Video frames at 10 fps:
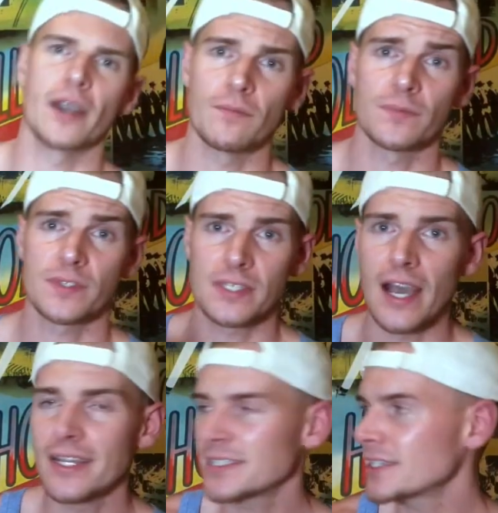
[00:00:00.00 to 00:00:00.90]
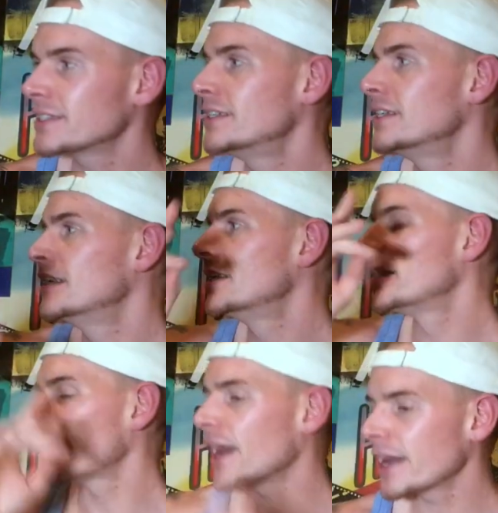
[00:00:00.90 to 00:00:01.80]
way, sizing.
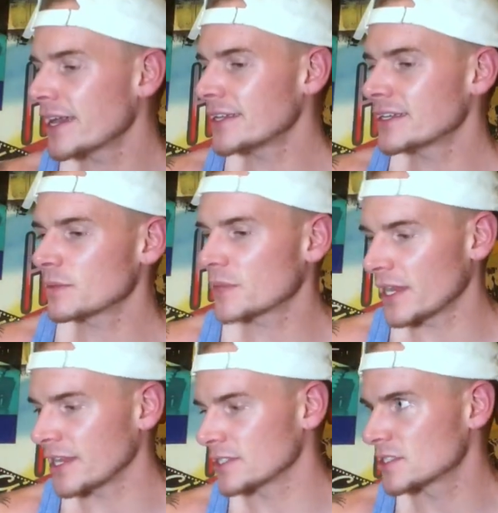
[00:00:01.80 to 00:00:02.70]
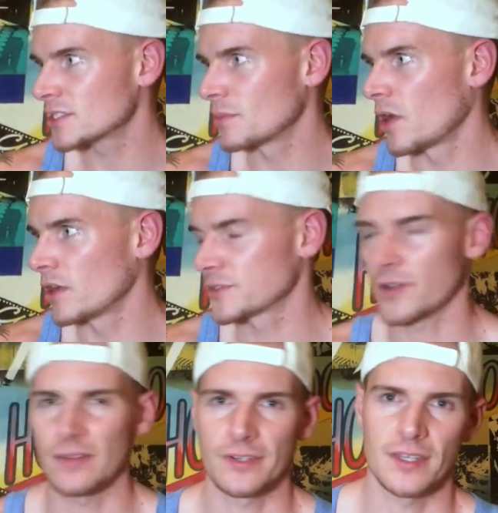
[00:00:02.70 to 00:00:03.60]
I ended up getting smalls
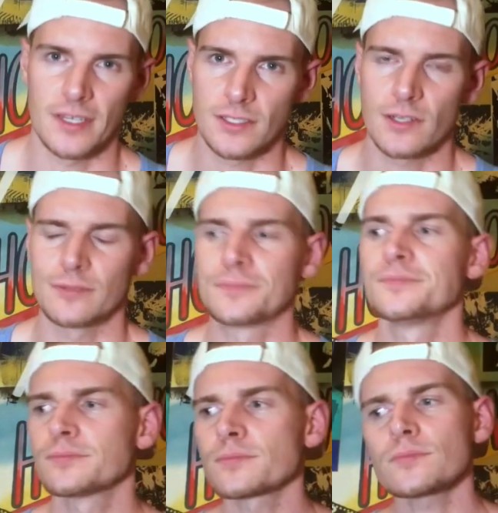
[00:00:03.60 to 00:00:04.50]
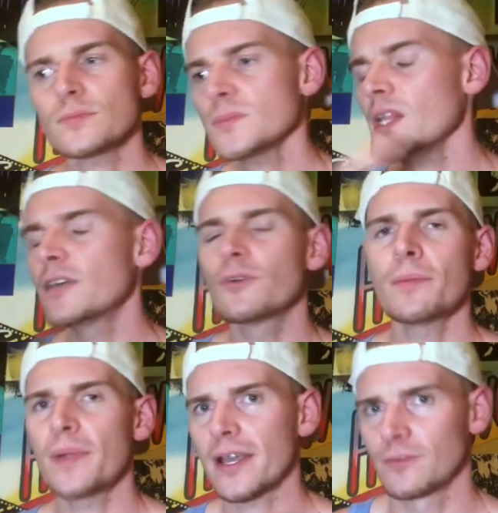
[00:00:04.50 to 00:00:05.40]
for everything. So I've
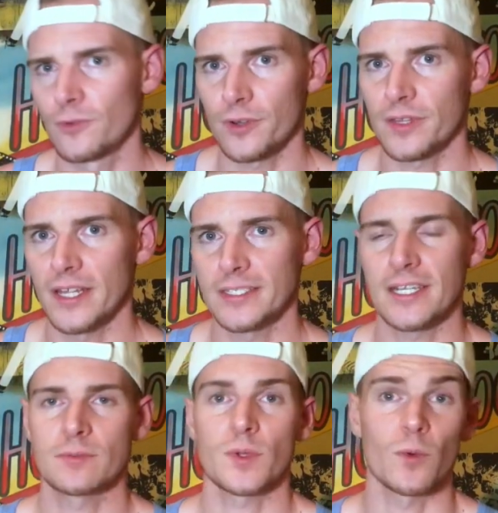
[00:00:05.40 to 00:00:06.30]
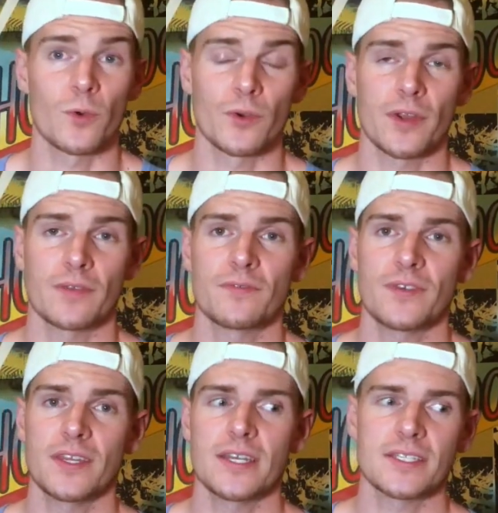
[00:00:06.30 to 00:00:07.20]
went back and forth a lot of times when ordering
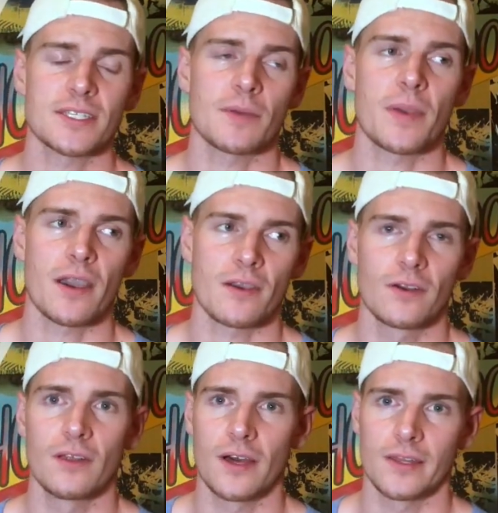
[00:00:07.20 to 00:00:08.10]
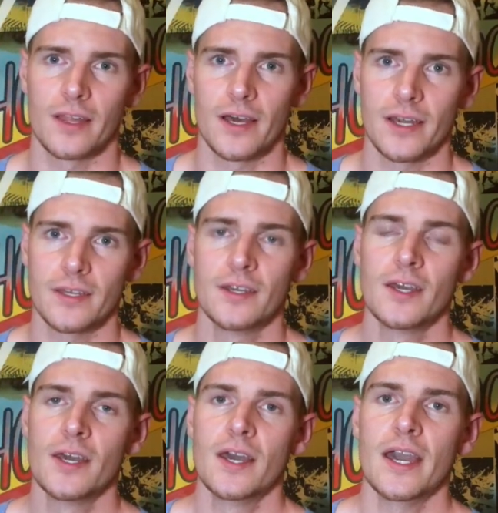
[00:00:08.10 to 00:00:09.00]
fitness apparel online.
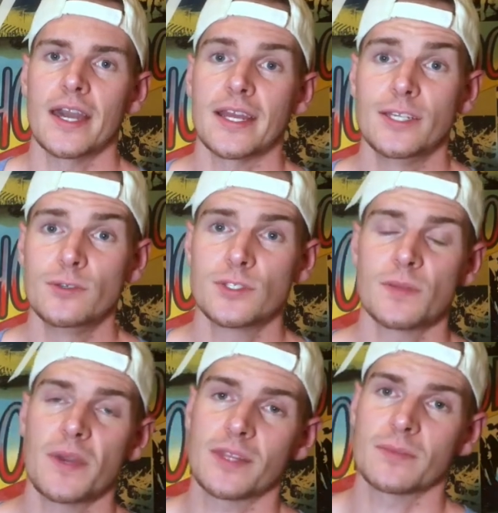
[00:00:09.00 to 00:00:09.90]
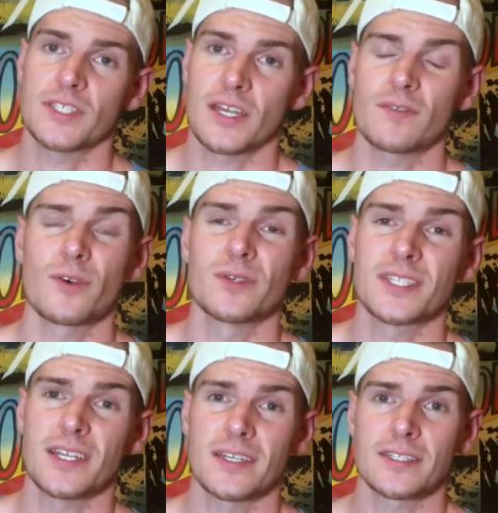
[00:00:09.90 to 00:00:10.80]
And I used to make the mistake of always
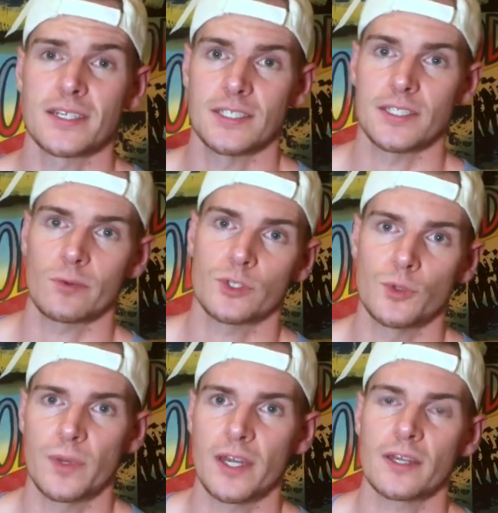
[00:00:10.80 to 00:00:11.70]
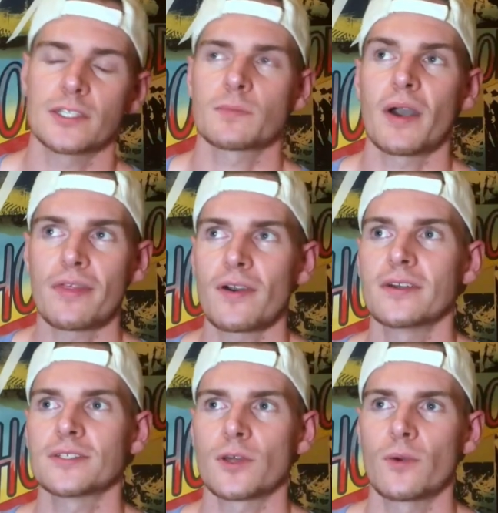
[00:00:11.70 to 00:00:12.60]
getting sizes that were too big, because my
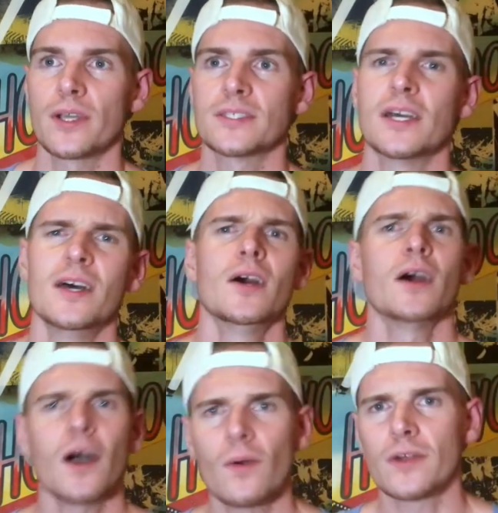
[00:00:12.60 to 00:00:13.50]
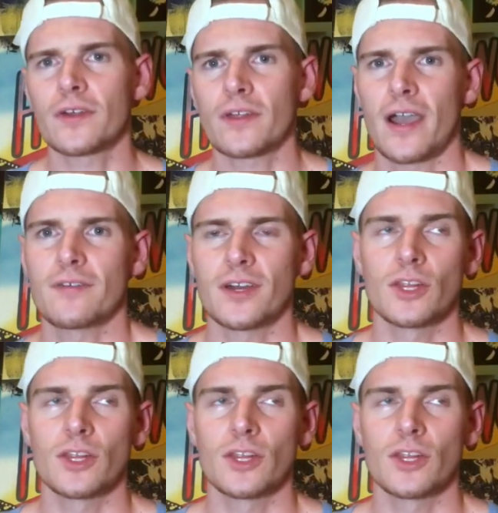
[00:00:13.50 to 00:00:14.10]
thought is always, oh, I'd rather have